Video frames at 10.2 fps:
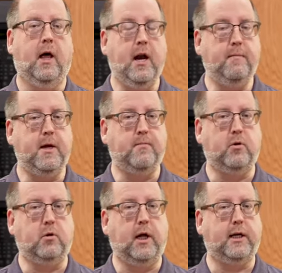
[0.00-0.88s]
lot of
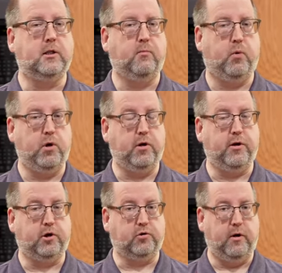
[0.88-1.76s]
people like to boil
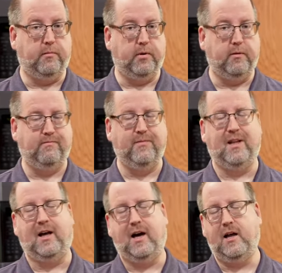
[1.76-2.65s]
their shrimp.
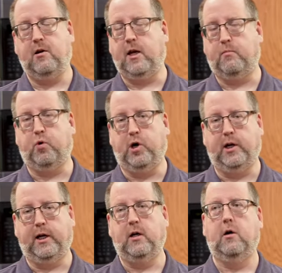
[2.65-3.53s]
I don't like
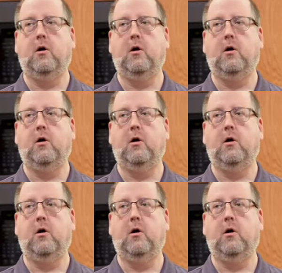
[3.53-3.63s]
boiling.